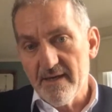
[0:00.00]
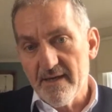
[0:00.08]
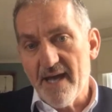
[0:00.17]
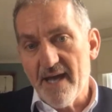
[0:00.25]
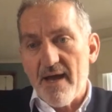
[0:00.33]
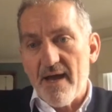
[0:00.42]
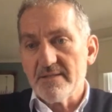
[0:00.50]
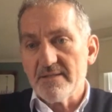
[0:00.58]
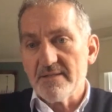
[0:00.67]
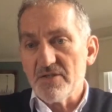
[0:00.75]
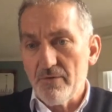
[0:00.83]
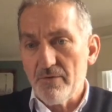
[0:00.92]
as a
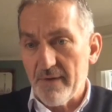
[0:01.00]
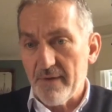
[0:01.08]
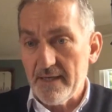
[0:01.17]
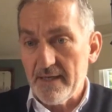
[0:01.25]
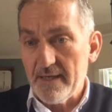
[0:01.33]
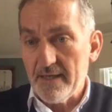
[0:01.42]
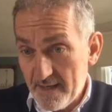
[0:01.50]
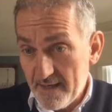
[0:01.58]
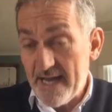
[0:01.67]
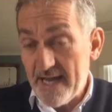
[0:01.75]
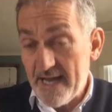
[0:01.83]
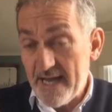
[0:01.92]
jury will
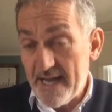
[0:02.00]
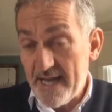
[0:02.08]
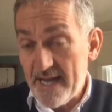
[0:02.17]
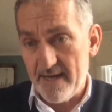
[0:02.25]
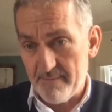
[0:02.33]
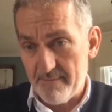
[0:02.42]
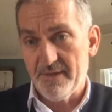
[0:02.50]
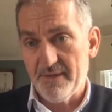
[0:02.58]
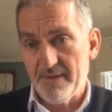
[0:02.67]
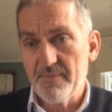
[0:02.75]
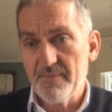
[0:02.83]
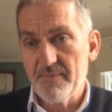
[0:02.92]
enable that to
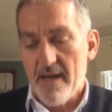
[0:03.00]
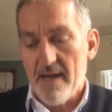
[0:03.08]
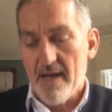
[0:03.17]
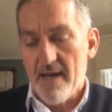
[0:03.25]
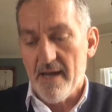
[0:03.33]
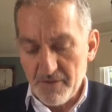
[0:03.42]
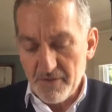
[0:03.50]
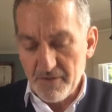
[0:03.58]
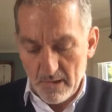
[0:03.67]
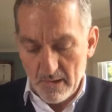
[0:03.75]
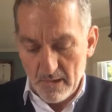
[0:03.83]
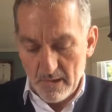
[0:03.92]
happen, and you'll
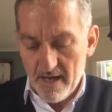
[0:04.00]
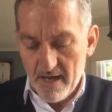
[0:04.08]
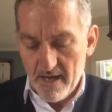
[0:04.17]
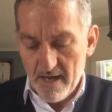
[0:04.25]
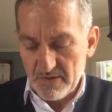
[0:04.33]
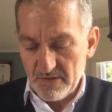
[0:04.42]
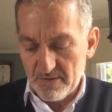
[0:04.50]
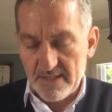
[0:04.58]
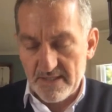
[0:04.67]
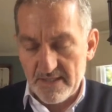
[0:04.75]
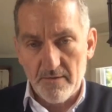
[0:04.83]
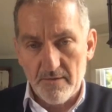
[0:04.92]
grow that amongst
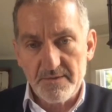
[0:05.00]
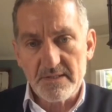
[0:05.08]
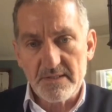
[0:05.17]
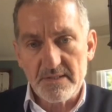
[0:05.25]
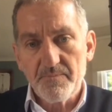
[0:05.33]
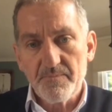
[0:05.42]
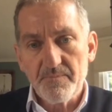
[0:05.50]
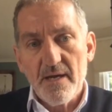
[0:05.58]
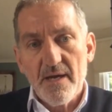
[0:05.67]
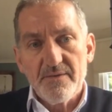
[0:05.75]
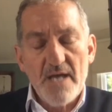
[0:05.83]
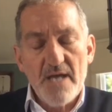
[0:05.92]
yourselves.
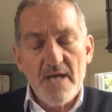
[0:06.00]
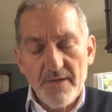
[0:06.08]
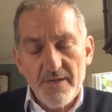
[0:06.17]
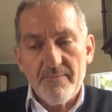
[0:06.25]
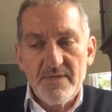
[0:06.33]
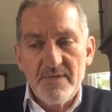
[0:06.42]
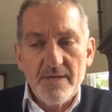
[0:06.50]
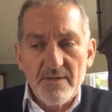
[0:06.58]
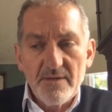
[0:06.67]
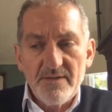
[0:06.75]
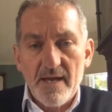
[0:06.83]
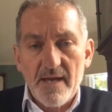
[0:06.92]
The
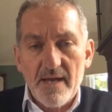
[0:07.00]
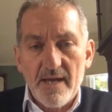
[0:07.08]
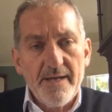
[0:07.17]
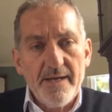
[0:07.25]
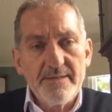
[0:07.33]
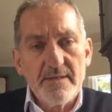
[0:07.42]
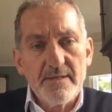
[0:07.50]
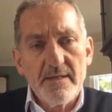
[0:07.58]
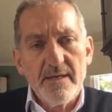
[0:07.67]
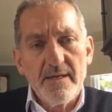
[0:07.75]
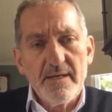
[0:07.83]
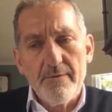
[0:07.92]
other thing I'd
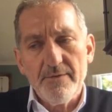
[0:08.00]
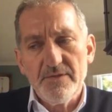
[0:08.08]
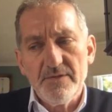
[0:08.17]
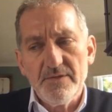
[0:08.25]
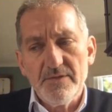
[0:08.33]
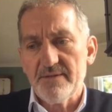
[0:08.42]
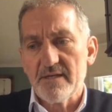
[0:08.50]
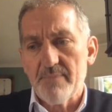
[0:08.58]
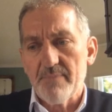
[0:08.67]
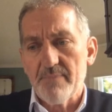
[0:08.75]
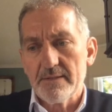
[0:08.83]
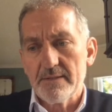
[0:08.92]
encourage you to think
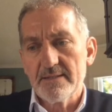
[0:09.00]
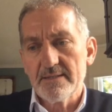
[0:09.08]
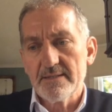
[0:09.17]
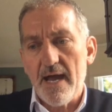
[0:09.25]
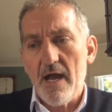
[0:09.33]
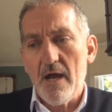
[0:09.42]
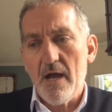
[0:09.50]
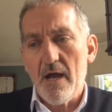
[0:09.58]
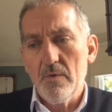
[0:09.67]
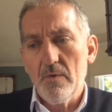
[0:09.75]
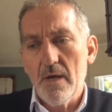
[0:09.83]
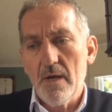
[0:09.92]
about is
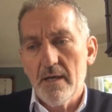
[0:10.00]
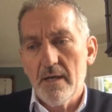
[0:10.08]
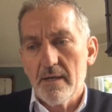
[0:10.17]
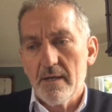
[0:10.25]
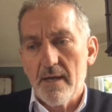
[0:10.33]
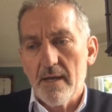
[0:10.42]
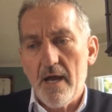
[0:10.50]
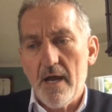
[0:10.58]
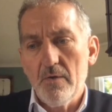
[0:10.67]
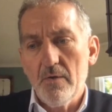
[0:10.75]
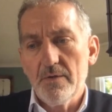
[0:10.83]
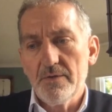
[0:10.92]
how
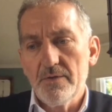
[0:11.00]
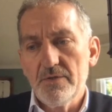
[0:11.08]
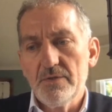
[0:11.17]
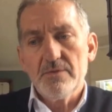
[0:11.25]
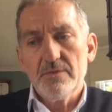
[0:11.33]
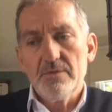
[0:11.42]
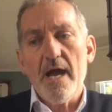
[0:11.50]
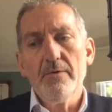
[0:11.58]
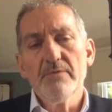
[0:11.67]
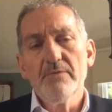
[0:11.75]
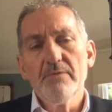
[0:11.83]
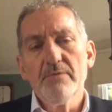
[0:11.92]

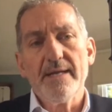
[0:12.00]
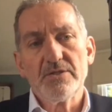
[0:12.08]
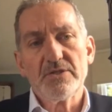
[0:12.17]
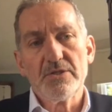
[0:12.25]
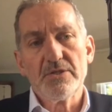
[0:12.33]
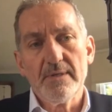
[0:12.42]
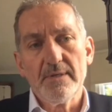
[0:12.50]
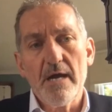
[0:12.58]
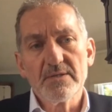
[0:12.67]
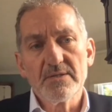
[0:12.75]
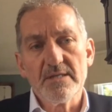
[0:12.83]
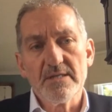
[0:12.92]
you manage to allow
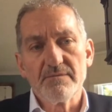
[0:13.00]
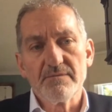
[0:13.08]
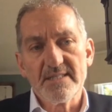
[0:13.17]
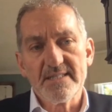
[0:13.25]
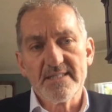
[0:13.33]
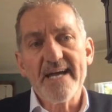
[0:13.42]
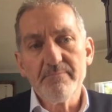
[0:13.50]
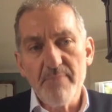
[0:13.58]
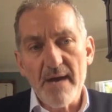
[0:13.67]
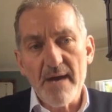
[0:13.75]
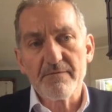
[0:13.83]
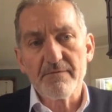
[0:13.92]
yourself to stand back